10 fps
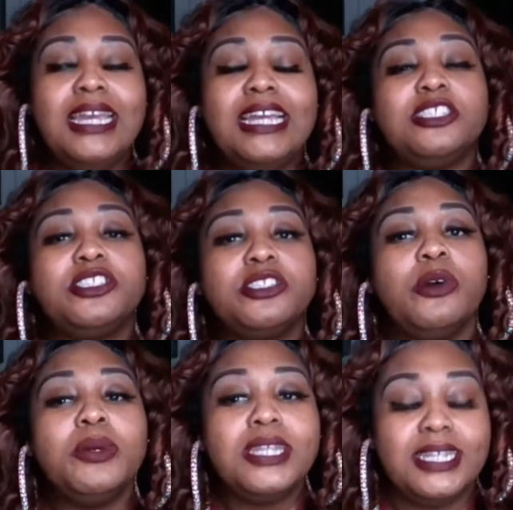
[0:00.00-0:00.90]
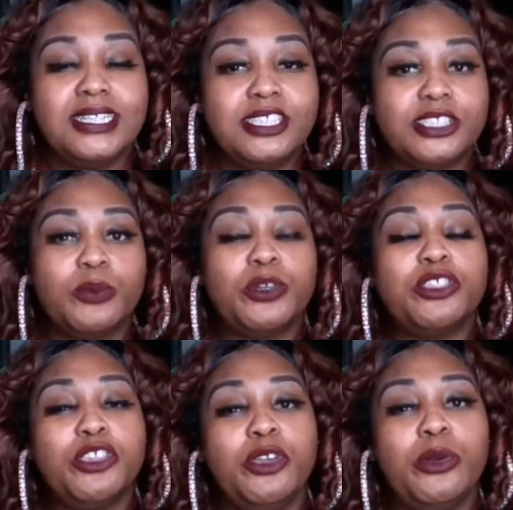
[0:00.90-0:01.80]
And so it is
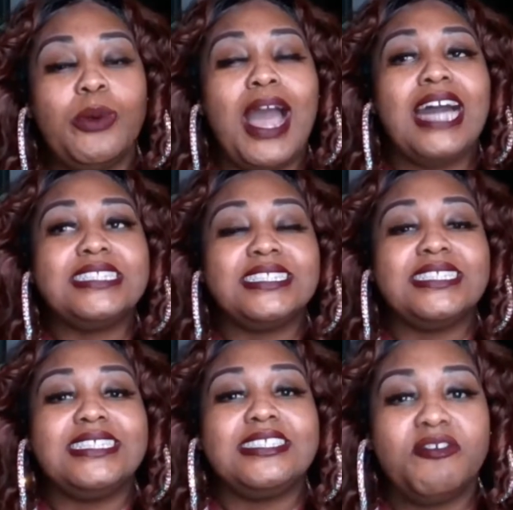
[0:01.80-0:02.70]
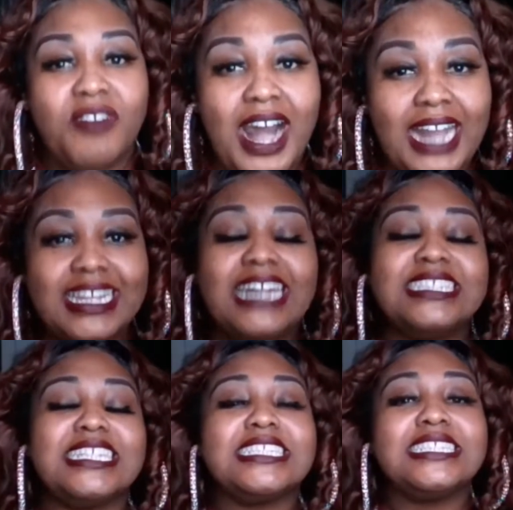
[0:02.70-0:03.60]
with you as the divine, as
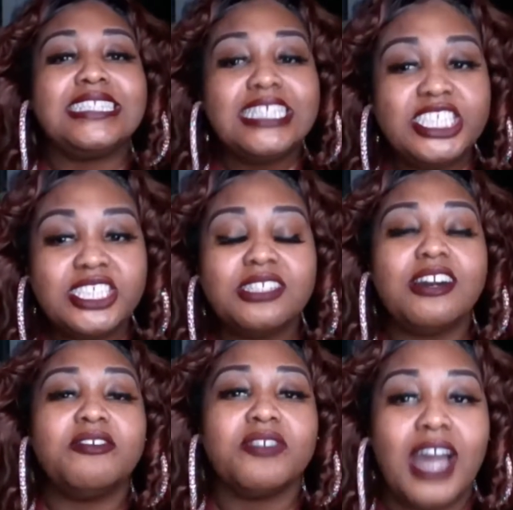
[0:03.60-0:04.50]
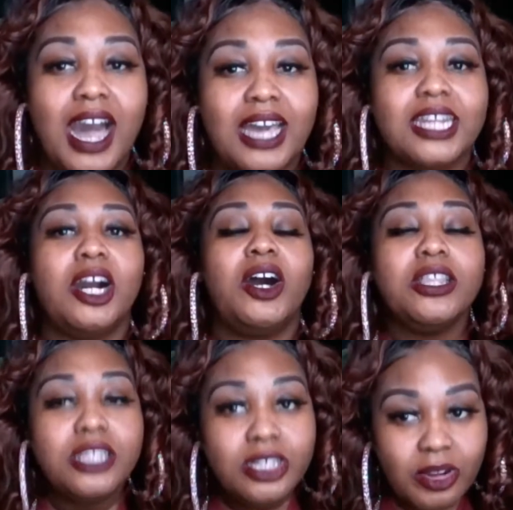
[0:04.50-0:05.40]
an extension of God
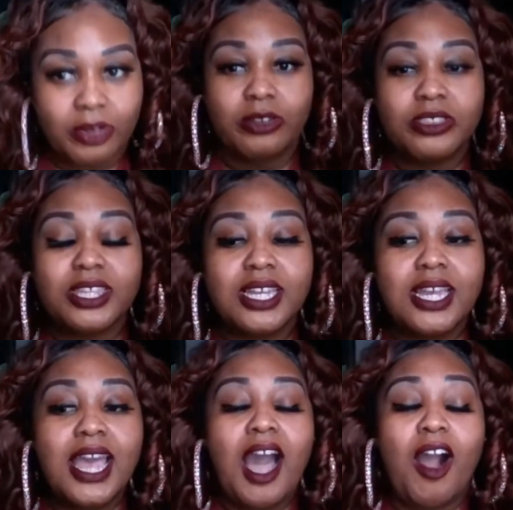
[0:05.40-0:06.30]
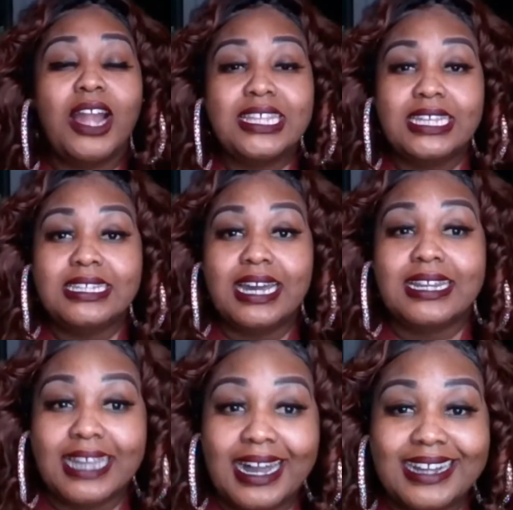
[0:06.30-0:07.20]
on the earth. Are ye
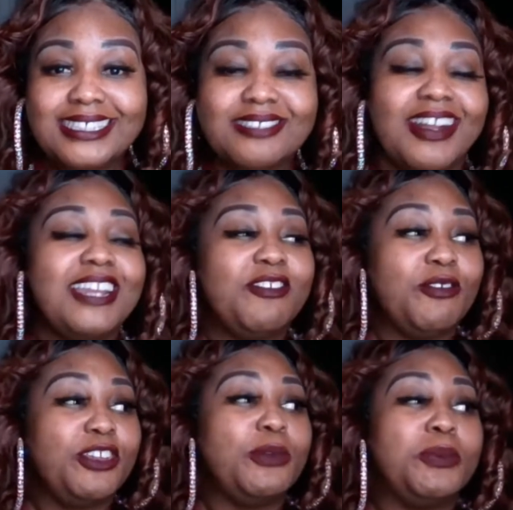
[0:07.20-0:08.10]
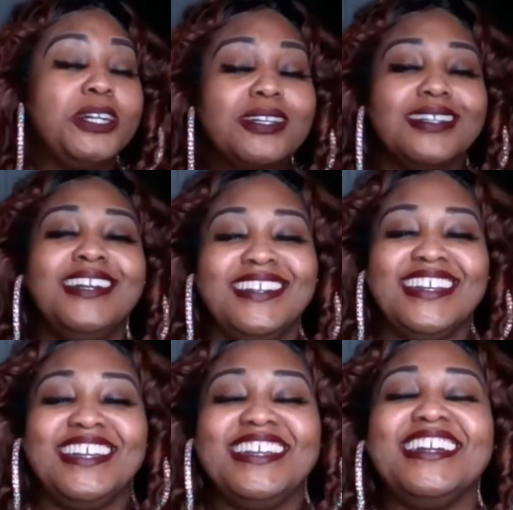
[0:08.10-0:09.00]
not gods, right? If you read your book,
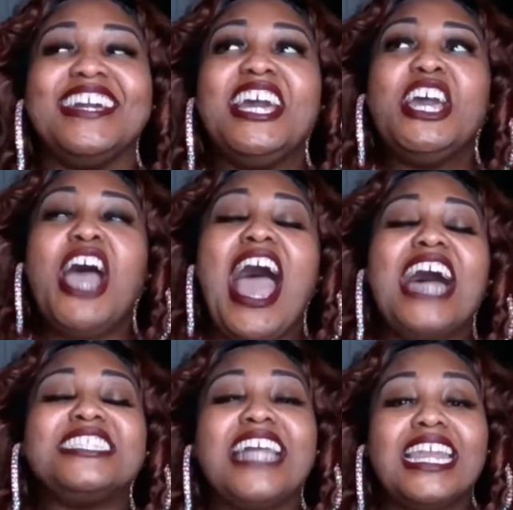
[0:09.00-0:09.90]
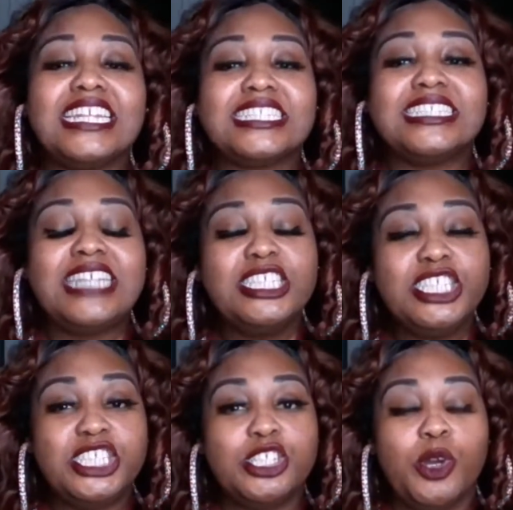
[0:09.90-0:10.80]
as that
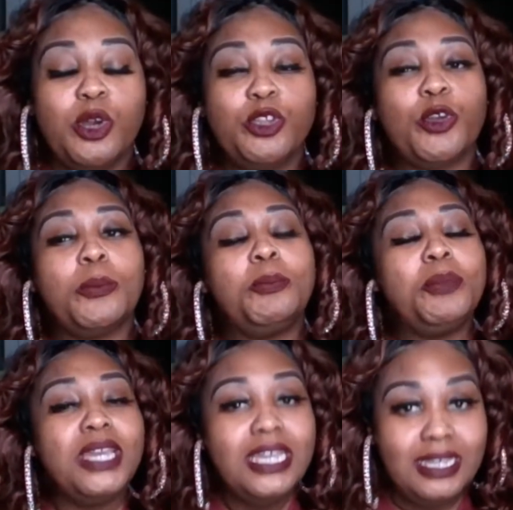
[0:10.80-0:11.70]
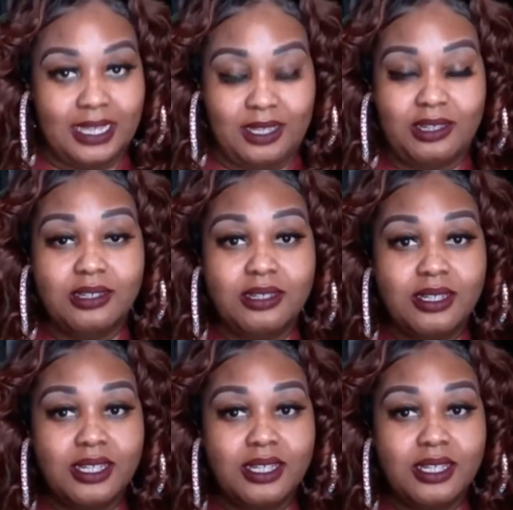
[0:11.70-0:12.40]
extension, your being